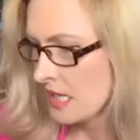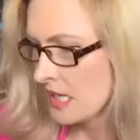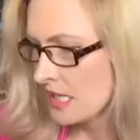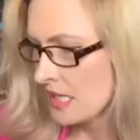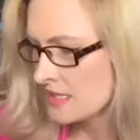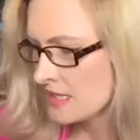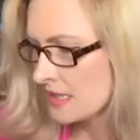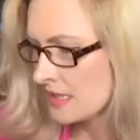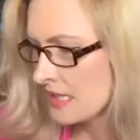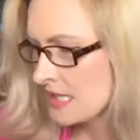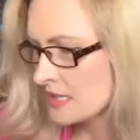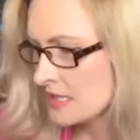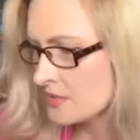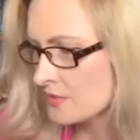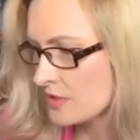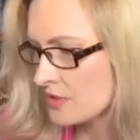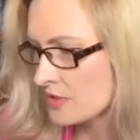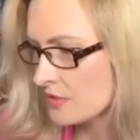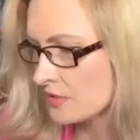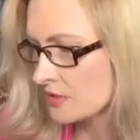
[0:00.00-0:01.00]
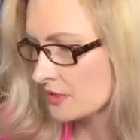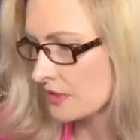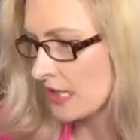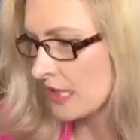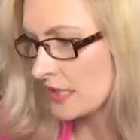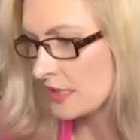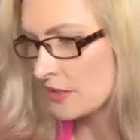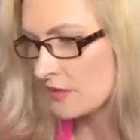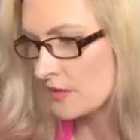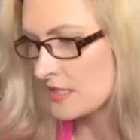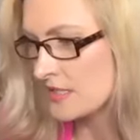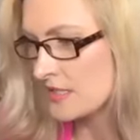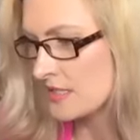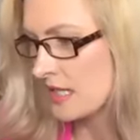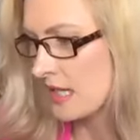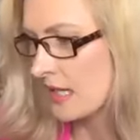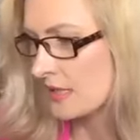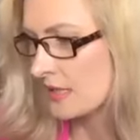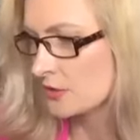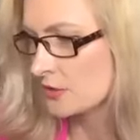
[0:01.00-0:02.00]
As a last resort, I go
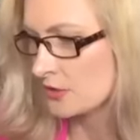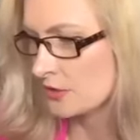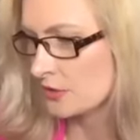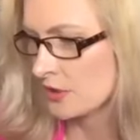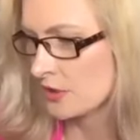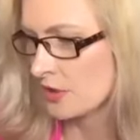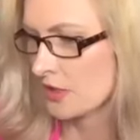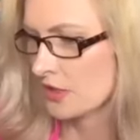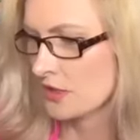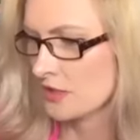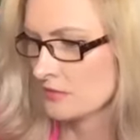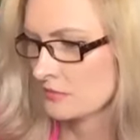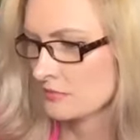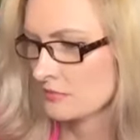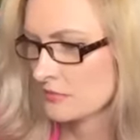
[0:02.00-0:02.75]
inside to look,